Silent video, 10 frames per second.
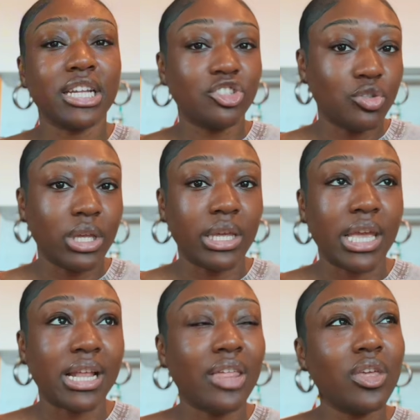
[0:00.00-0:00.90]
that you can
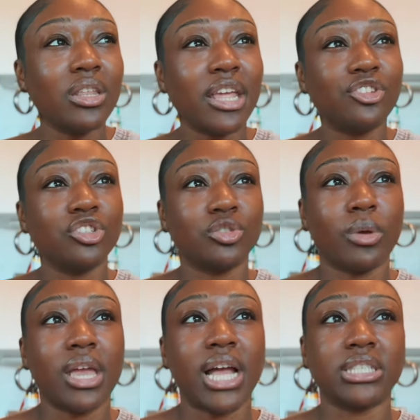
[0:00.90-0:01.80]
get. I think Nature's
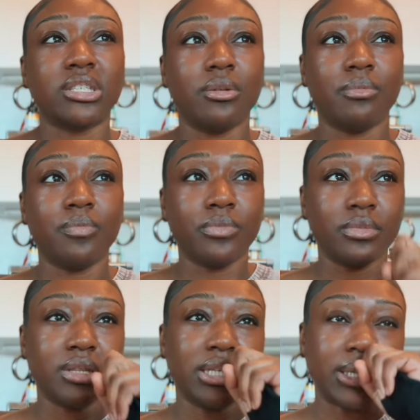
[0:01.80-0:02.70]
Way has some,
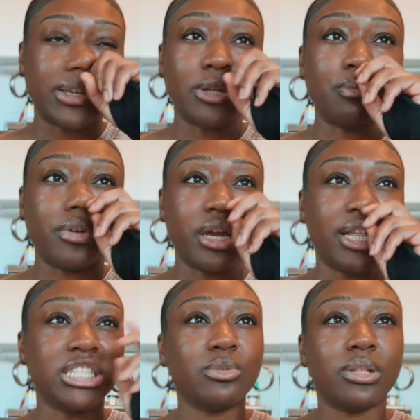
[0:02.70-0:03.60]
is a good brand.
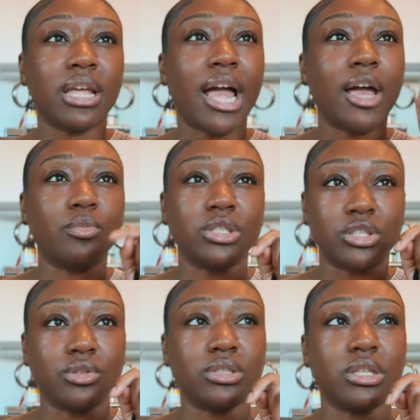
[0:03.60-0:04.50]
That's the one that I was
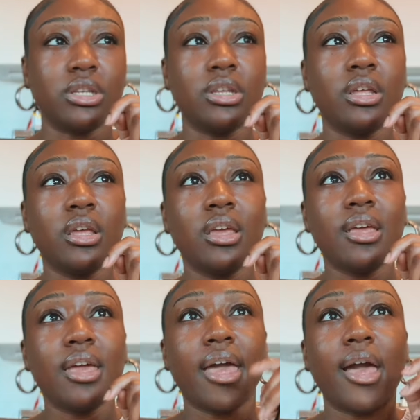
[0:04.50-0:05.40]
using
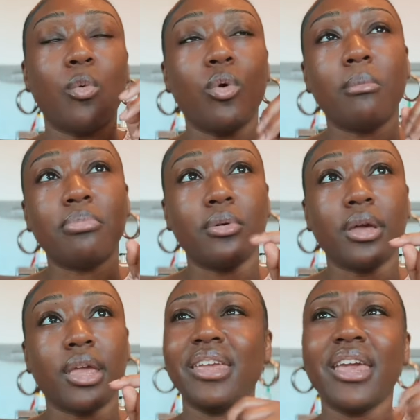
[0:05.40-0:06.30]
at one
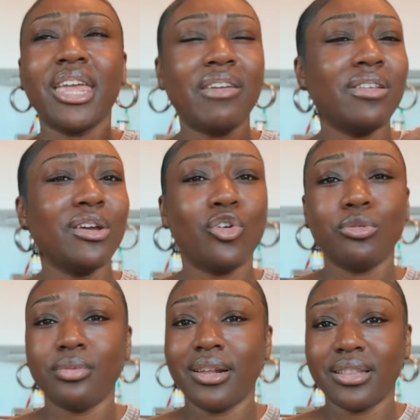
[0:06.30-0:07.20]
point. Yeah, even
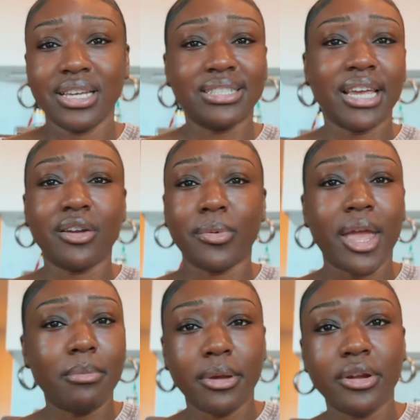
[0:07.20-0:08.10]
incorporating things like
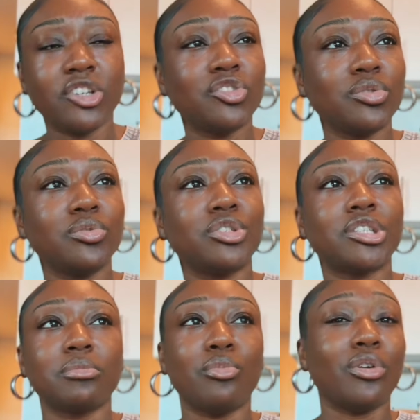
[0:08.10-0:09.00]
cranberry juice,
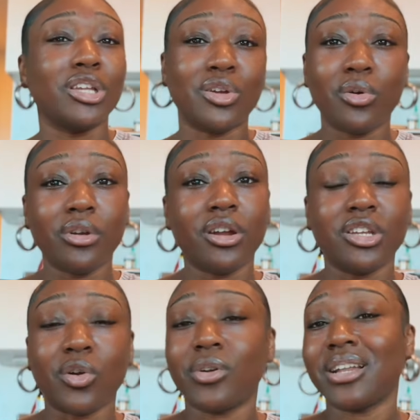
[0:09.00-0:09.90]
more yogurt.
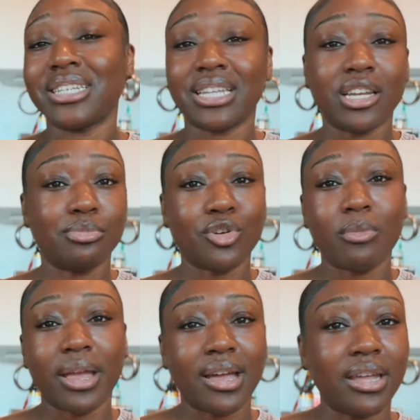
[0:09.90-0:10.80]
Yogurt has a lot of
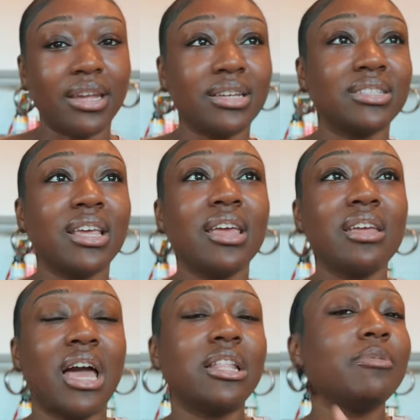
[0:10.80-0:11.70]
probiotics.
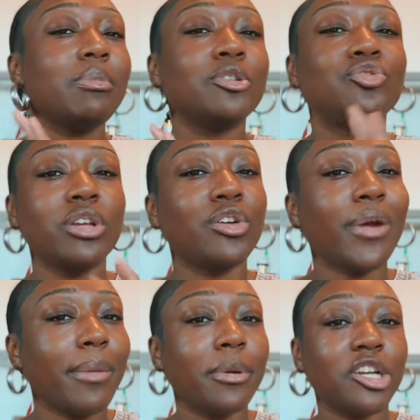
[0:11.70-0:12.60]
A lot of people drink
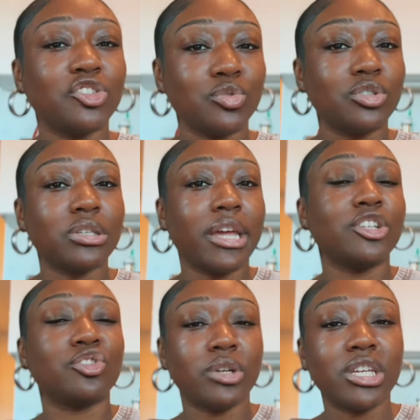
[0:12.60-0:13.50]
cranberry juice to like
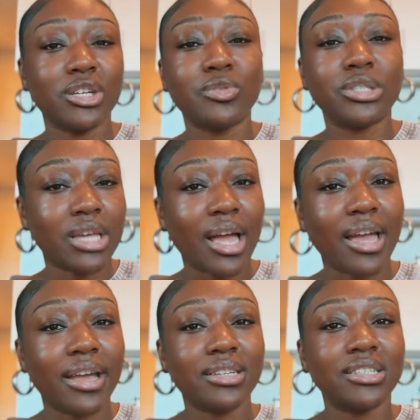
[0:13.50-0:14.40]
treat
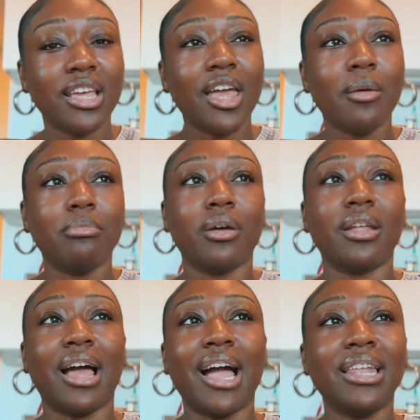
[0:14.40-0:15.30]
UTIs,
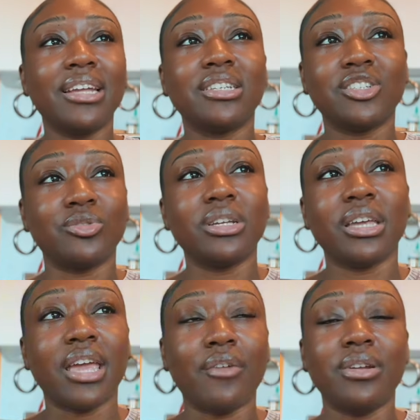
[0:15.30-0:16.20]
but I like to drink
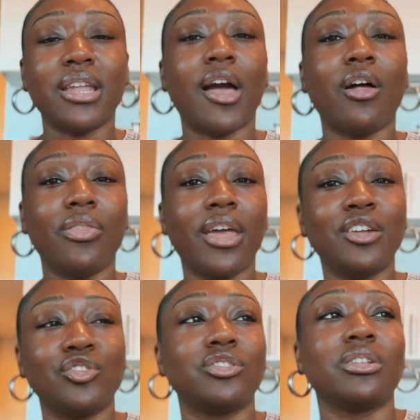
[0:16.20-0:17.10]
it every now and
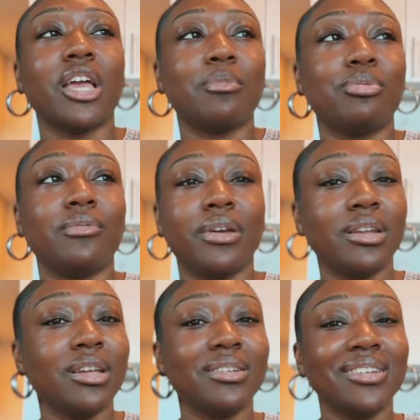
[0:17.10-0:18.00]
then just to like prevent
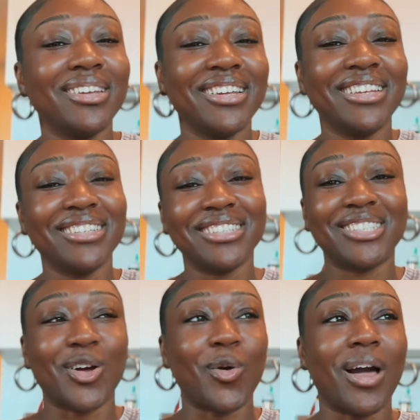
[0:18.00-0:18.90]
it.
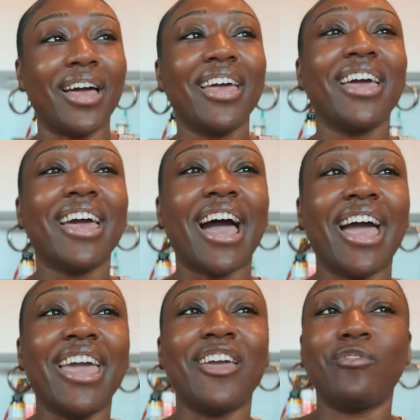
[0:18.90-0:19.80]
So
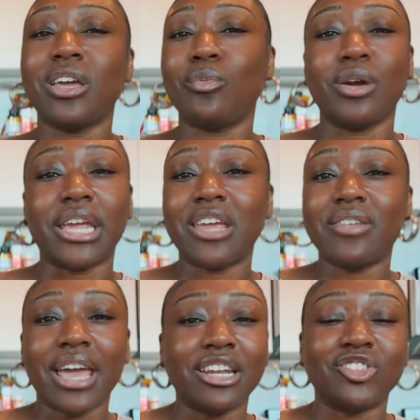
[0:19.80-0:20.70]
if it were even
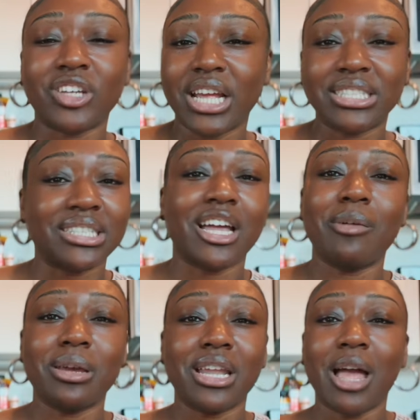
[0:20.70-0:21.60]
had a chance of
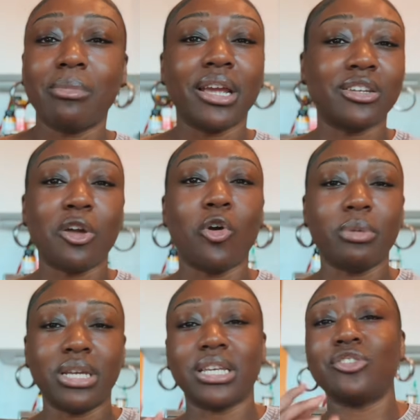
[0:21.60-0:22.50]
coming, I'm like, no,
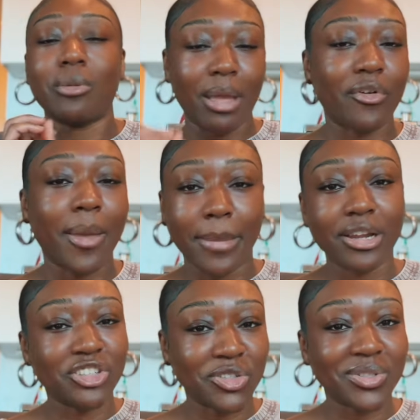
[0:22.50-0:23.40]
because I drank my
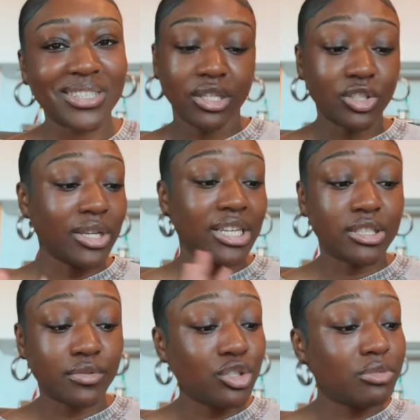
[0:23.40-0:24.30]
cranberry juice. So yes,
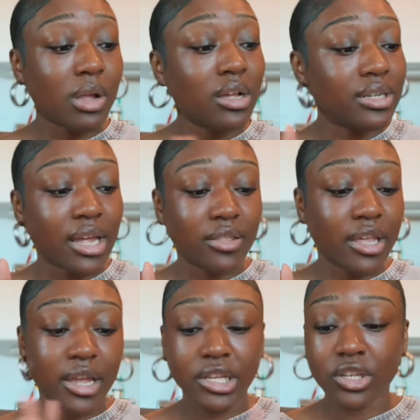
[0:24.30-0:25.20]
if you're smelling down
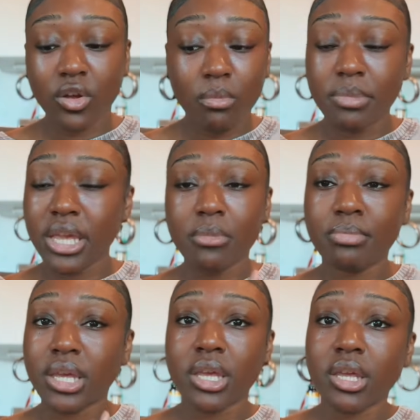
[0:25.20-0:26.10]
there, and you know,
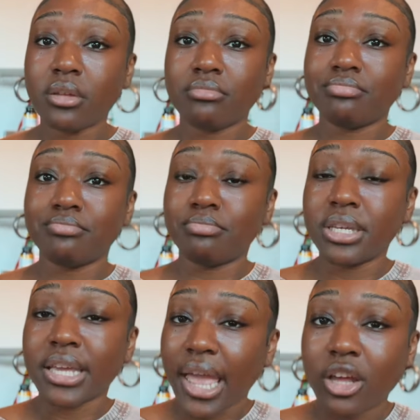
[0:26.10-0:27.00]
be
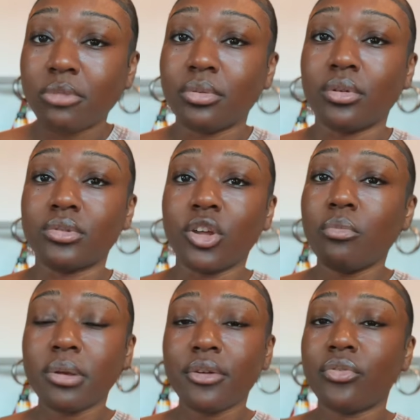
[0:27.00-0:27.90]
accountable. Don't
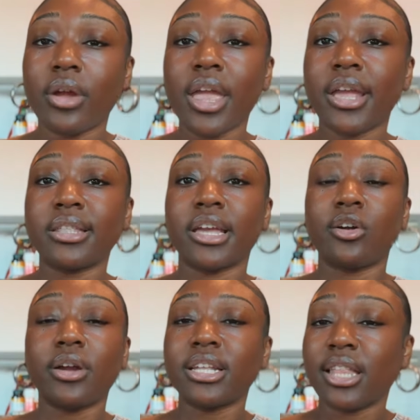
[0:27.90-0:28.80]
be afraid. Like,
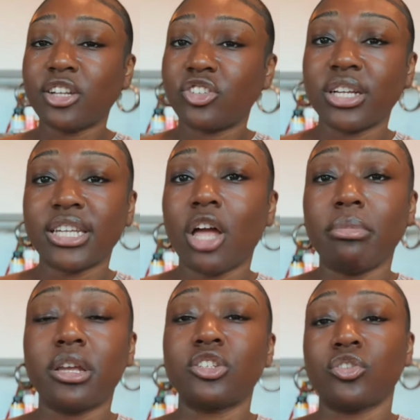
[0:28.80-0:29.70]
go get that checked out,
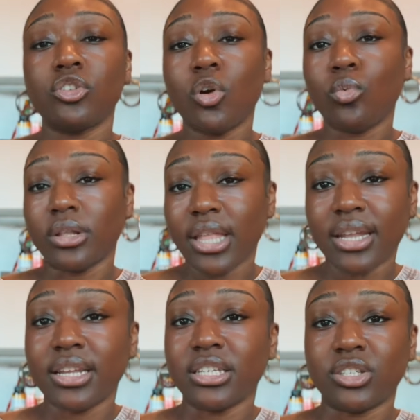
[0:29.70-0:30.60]
because you don't know what that
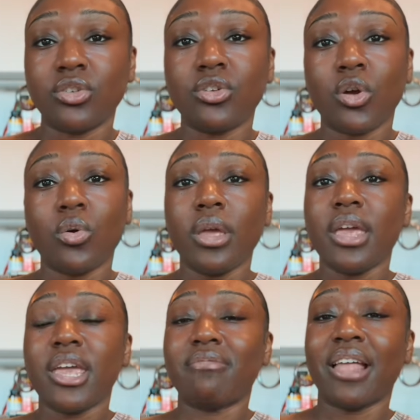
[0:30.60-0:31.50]
is. You don't know
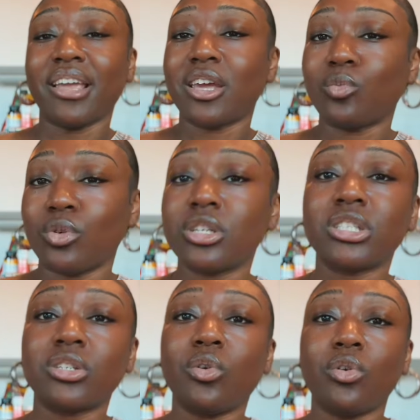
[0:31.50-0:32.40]
if that can
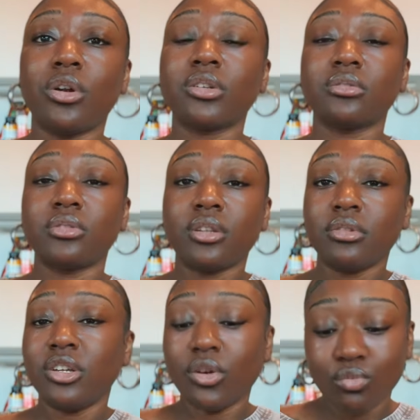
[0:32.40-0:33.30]
worsen or,
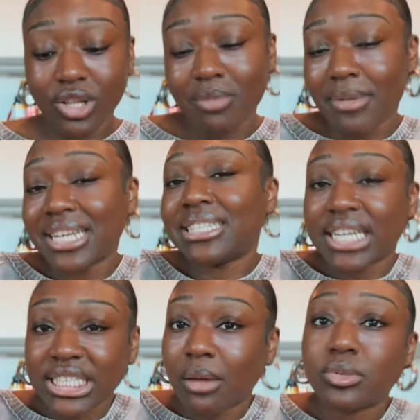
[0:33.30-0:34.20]
you know, really mess
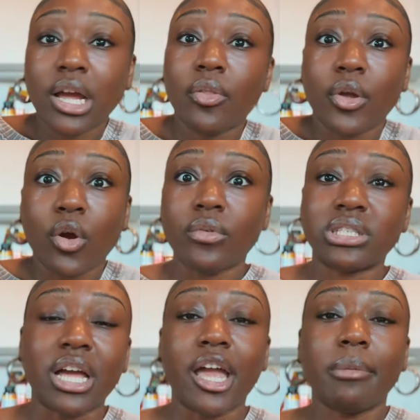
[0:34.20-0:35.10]
things up down there over
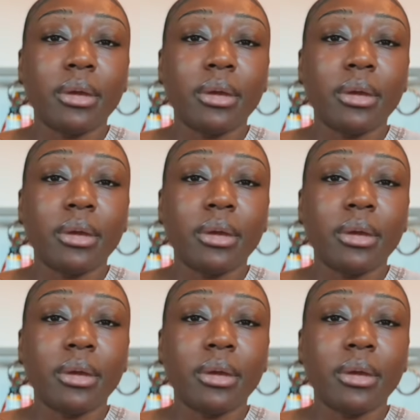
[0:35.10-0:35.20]
time.